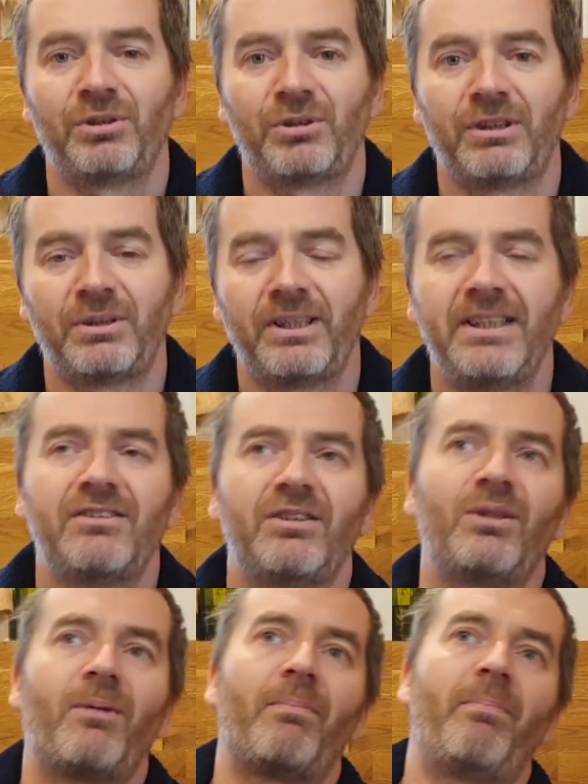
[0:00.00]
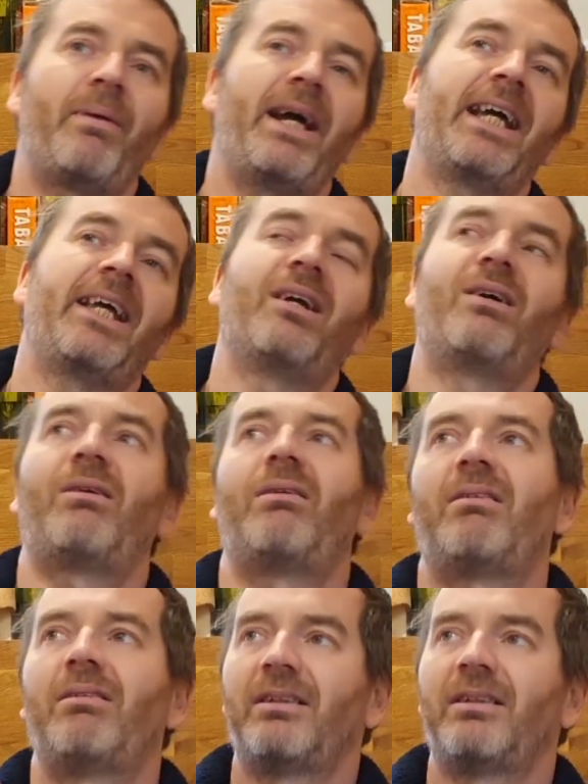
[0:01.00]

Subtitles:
He's not banging on,